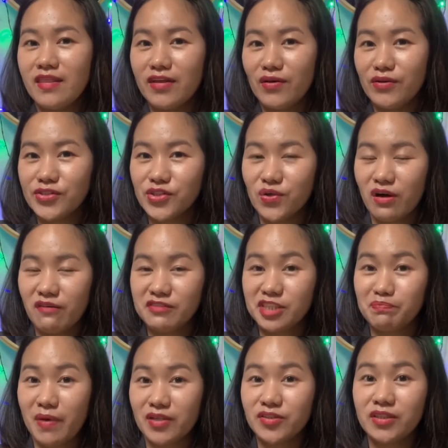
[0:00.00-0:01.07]
they also have
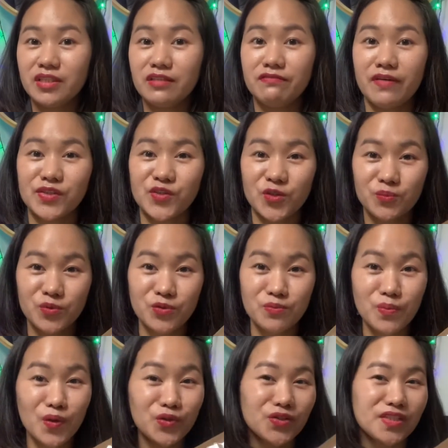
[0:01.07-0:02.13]
special events or
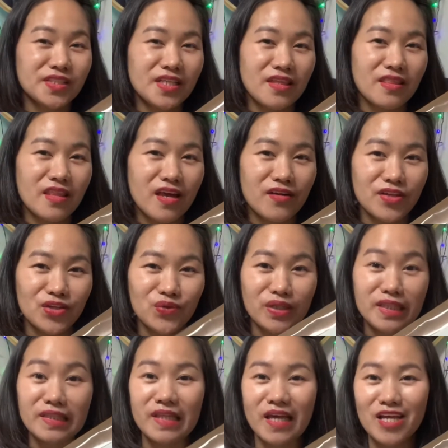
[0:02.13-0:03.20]
promotions in there that you
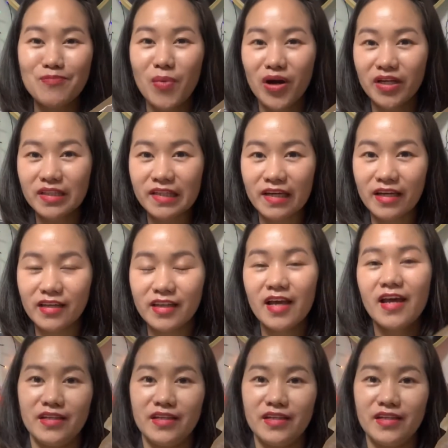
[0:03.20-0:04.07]
can take part in.